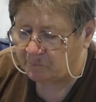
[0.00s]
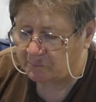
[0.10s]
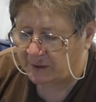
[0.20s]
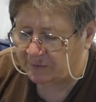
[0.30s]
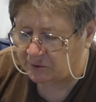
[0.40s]

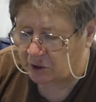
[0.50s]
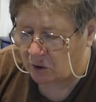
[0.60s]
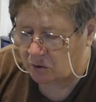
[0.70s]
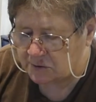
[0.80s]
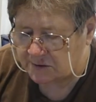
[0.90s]
mother
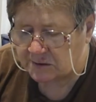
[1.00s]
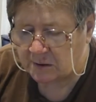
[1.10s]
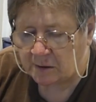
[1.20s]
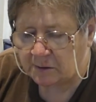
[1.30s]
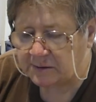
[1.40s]
dogs
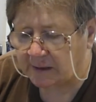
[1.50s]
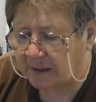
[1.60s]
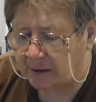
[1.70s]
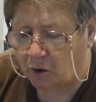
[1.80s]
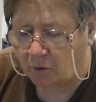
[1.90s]
to
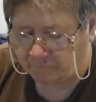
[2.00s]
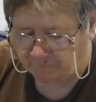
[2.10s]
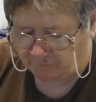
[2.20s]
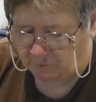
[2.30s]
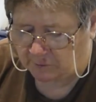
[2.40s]
get
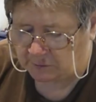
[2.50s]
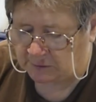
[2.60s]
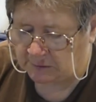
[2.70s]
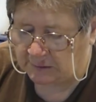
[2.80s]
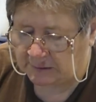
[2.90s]
off.
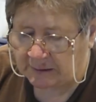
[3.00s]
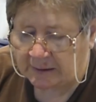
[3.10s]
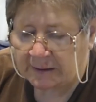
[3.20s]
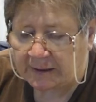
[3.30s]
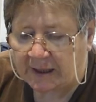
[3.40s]

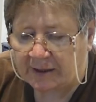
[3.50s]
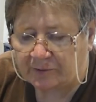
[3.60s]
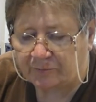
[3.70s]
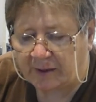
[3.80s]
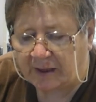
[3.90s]
Now
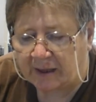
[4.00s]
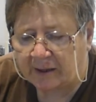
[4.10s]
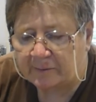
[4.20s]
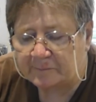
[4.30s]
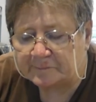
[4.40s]
the ring,